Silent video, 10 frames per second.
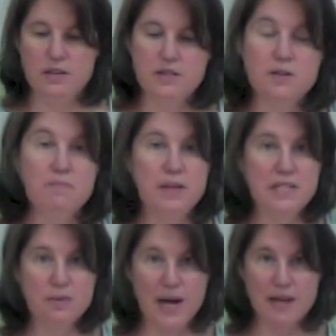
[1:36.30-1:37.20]
some
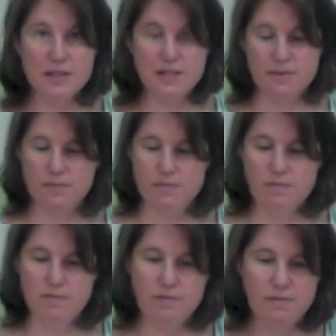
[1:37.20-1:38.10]
beeswax,
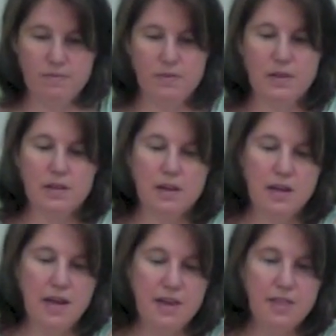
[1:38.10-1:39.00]

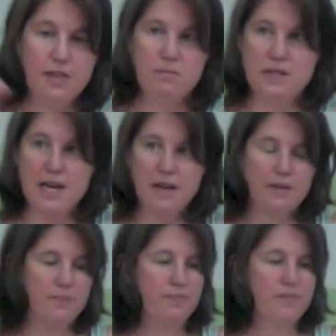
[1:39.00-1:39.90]
a thumbtack,
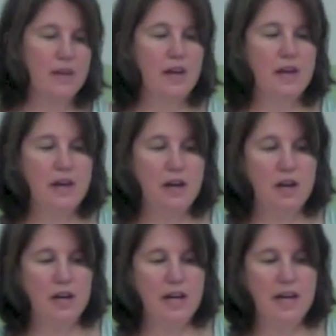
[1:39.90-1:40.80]

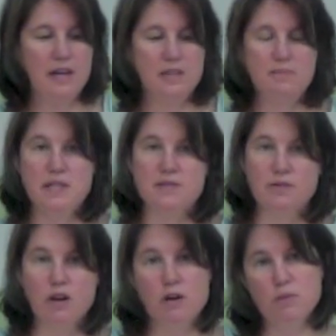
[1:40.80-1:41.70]
and a piece
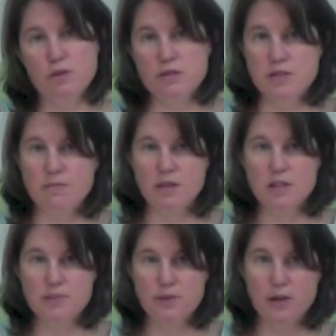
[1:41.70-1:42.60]
of cardboard or
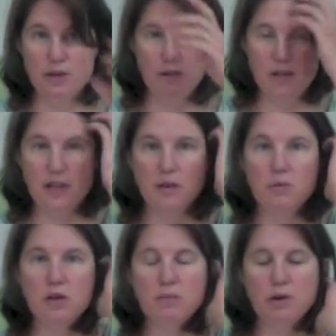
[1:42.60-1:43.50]
something to put underneath it
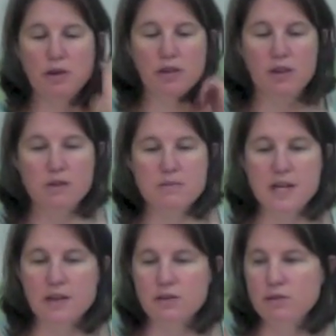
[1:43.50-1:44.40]
when you're poking the
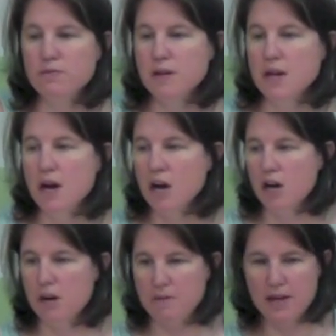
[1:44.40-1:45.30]
thumbtack through,
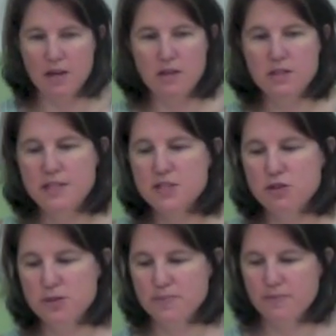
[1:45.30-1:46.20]
and
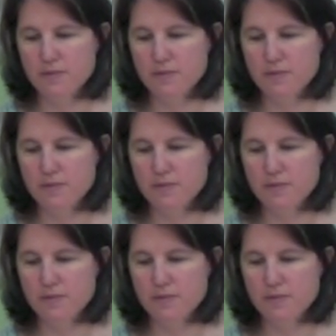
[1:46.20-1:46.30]
scissors.